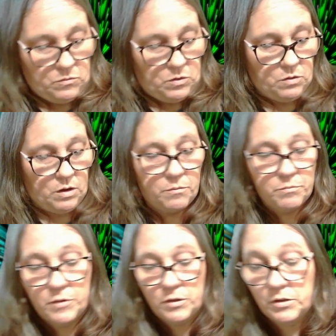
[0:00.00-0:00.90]
Oh,
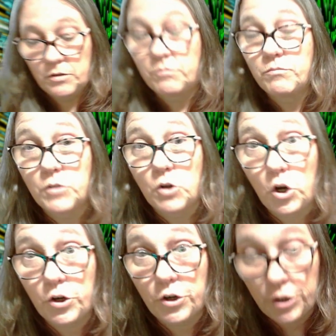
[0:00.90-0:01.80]
they're a little, little
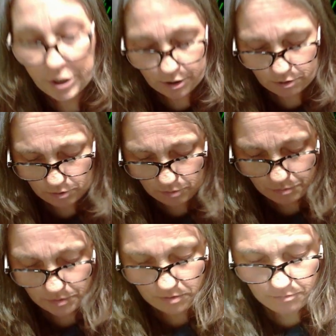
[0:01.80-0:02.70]
harder to tear
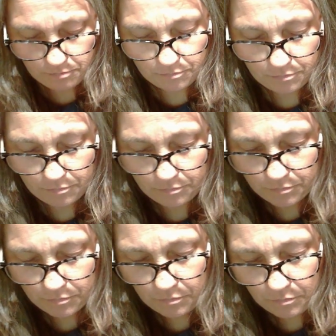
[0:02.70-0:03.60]
open.
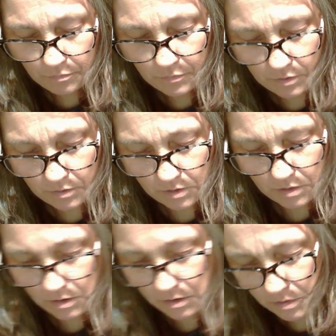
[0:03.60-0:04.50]

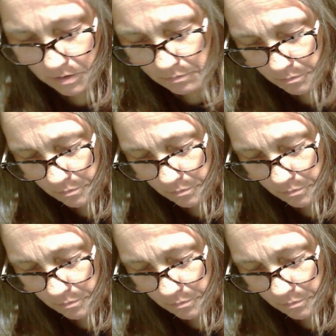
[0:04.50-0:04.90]
Okay.